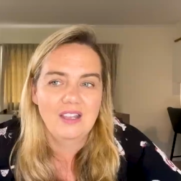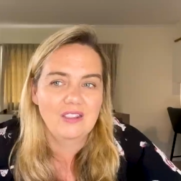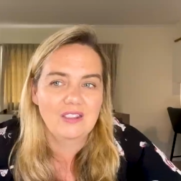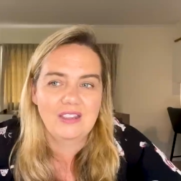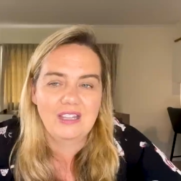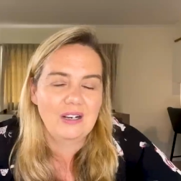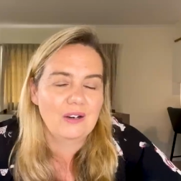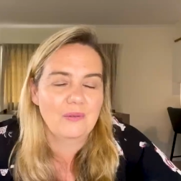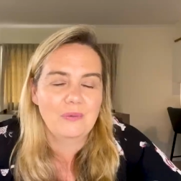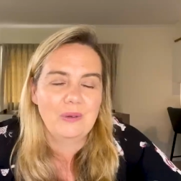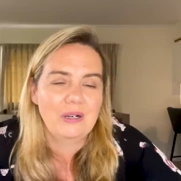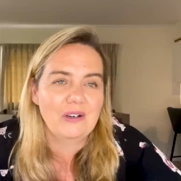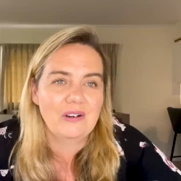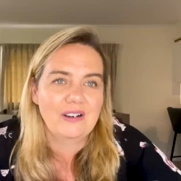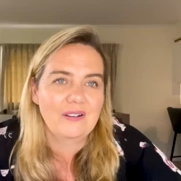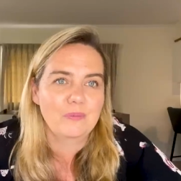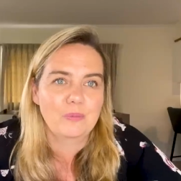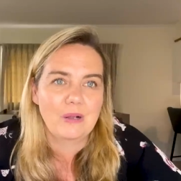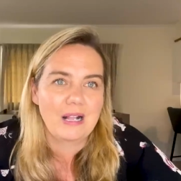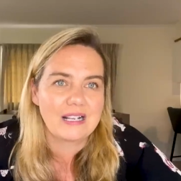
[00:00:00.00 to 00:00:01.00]
yeah, we don't
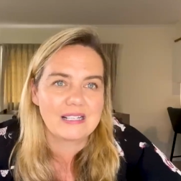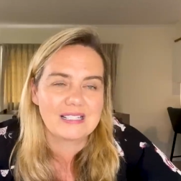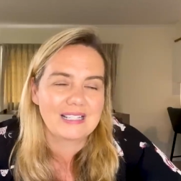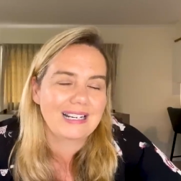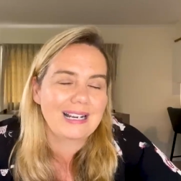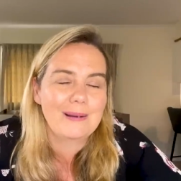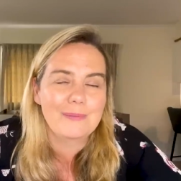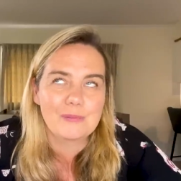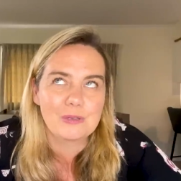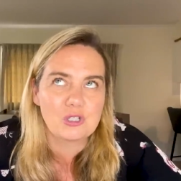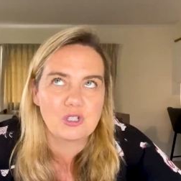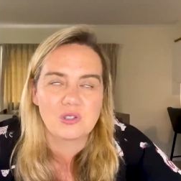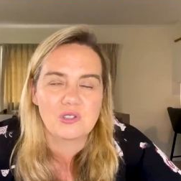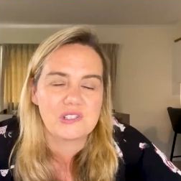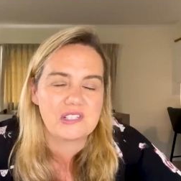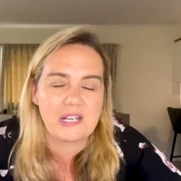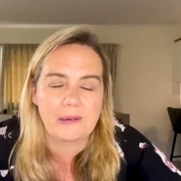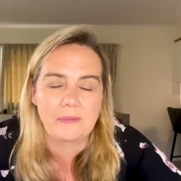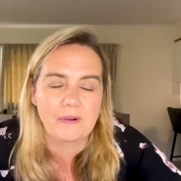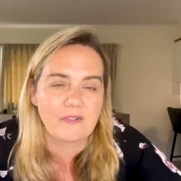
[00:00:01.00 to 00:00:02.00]
have plastic. I'm sure
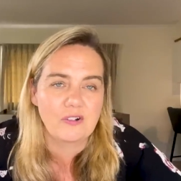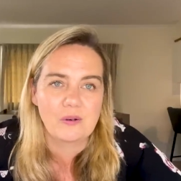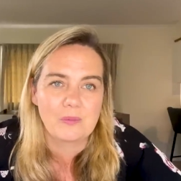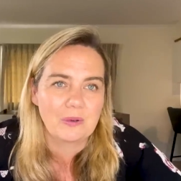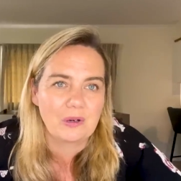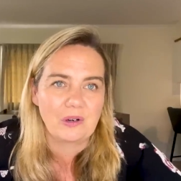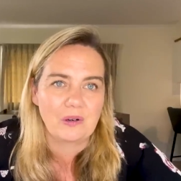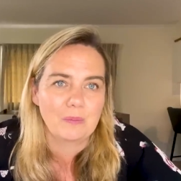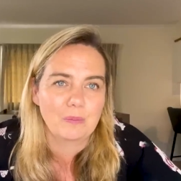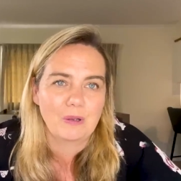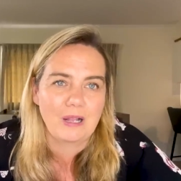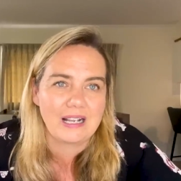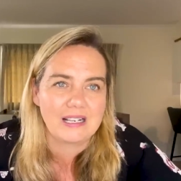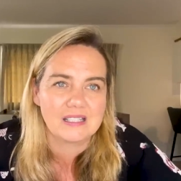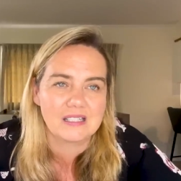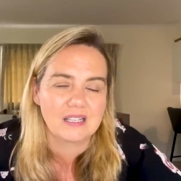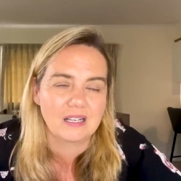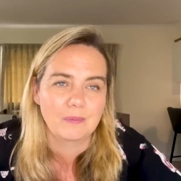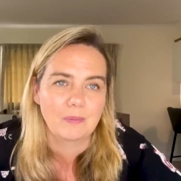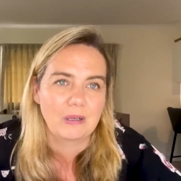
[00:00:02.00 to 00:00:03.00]
some of them are in
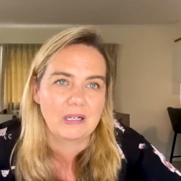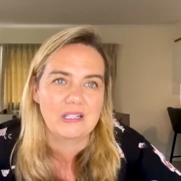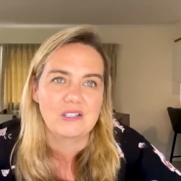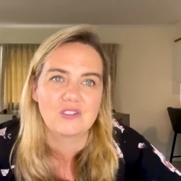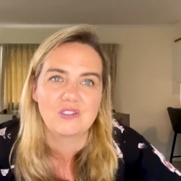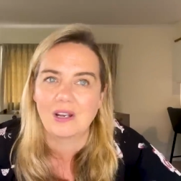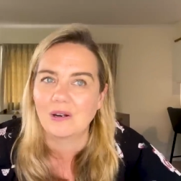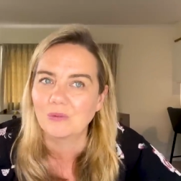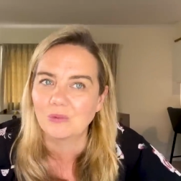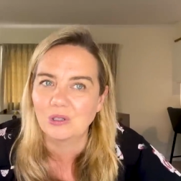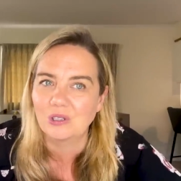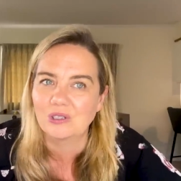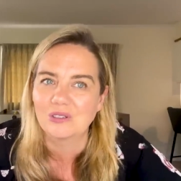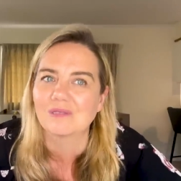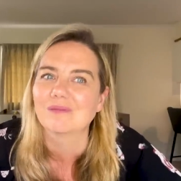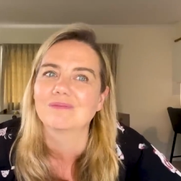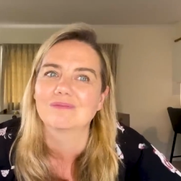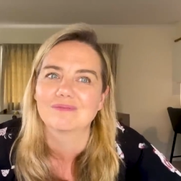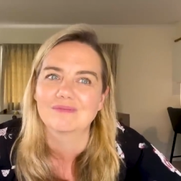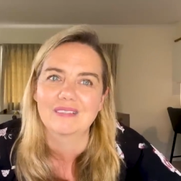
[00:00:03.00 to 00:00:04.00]
plastic, but in
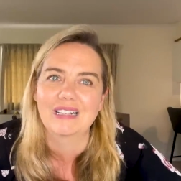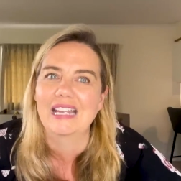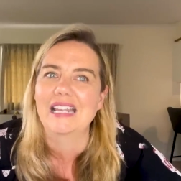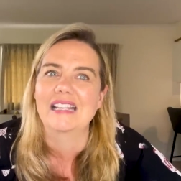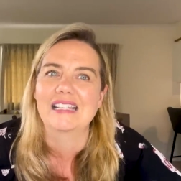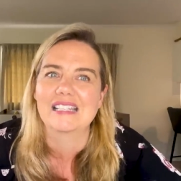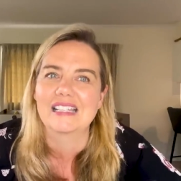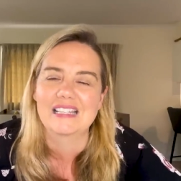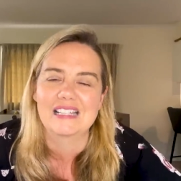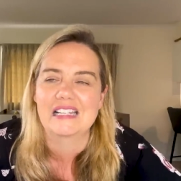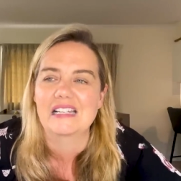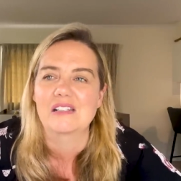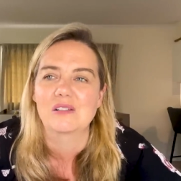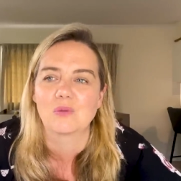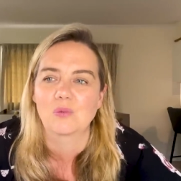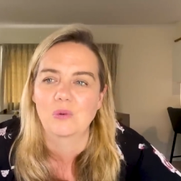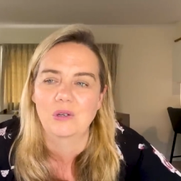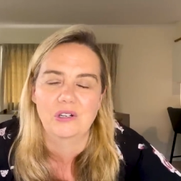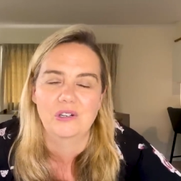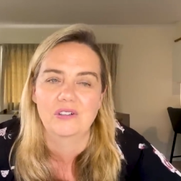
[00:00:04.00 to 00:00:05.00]
general, it's in these
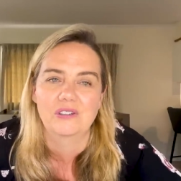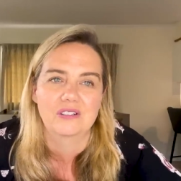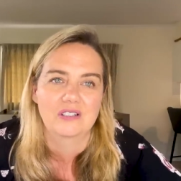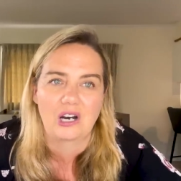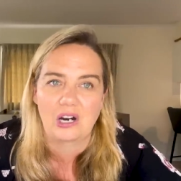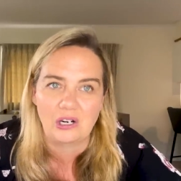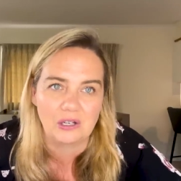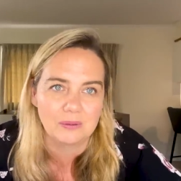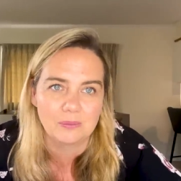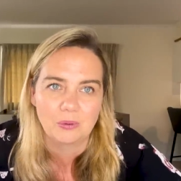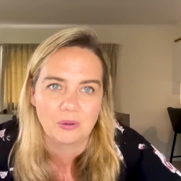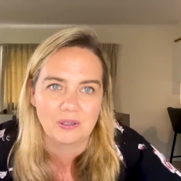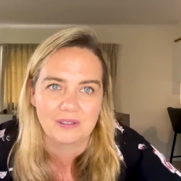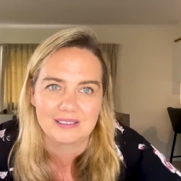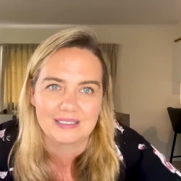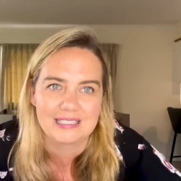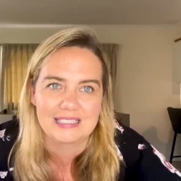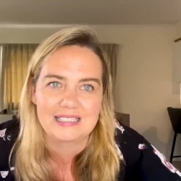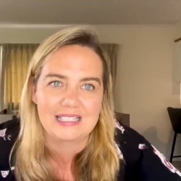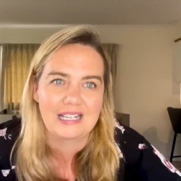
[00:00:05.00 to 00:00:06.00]
weird
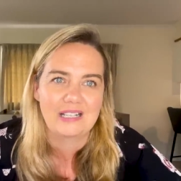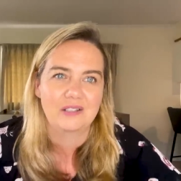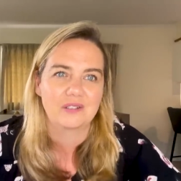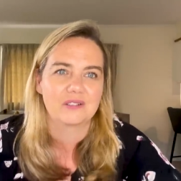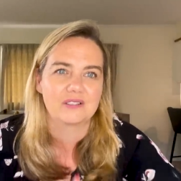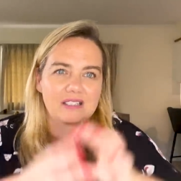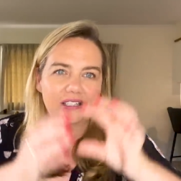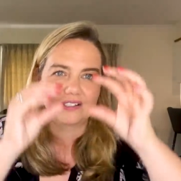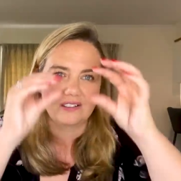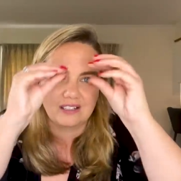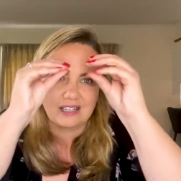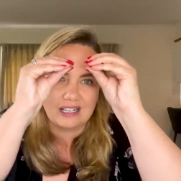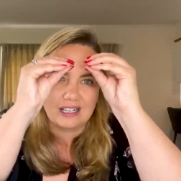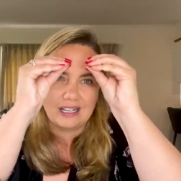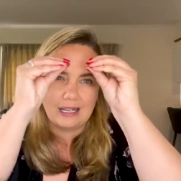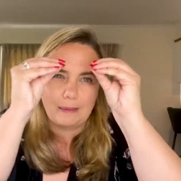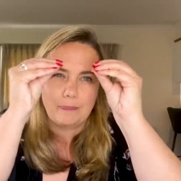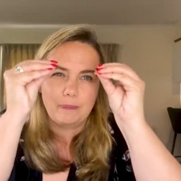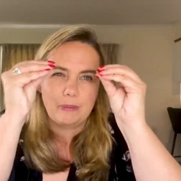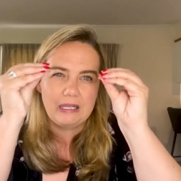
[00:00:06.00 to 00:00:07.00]
cardboard containers that you're kind of
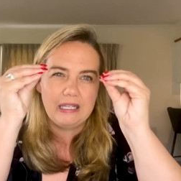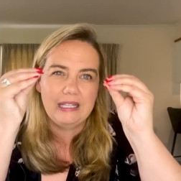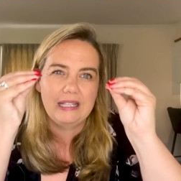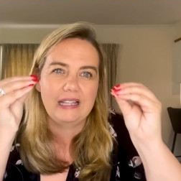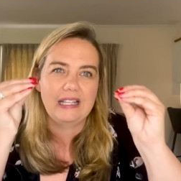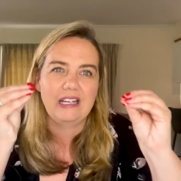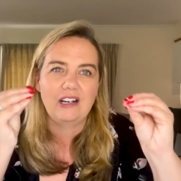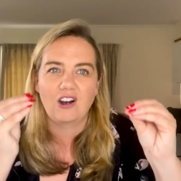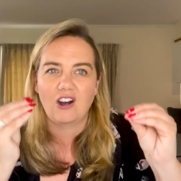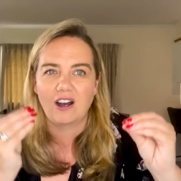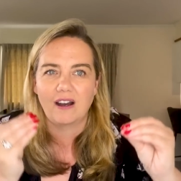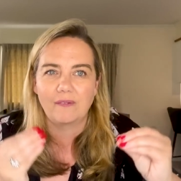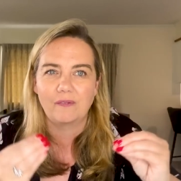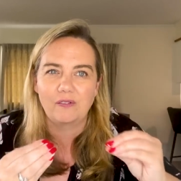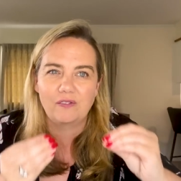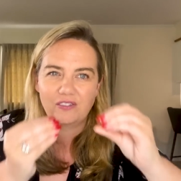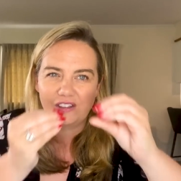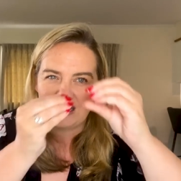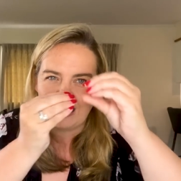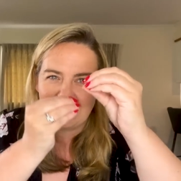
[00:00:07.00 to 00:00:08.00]
like peeling off
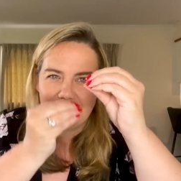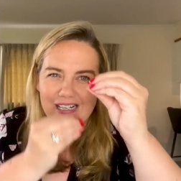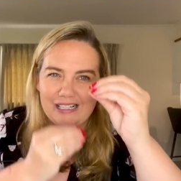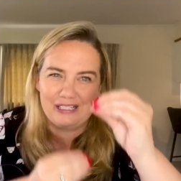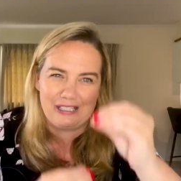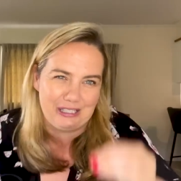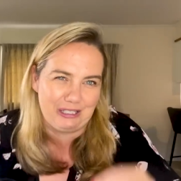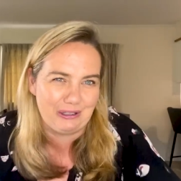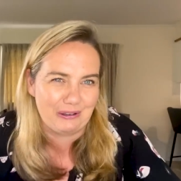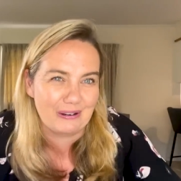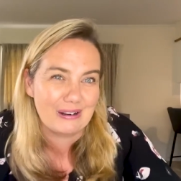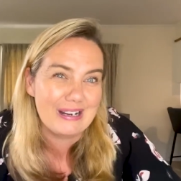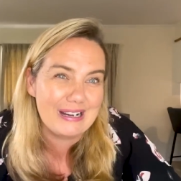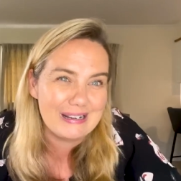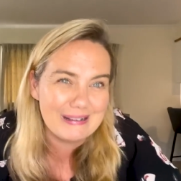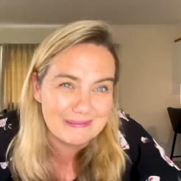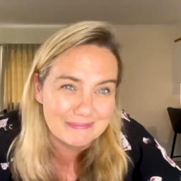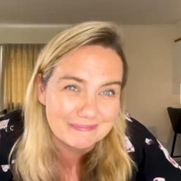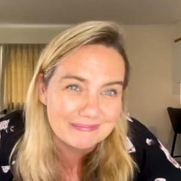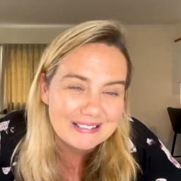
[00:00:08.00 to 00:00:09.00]
of the ice
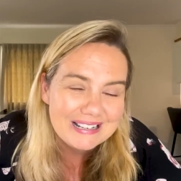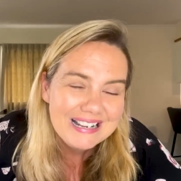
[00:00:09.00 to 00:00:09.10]
cream.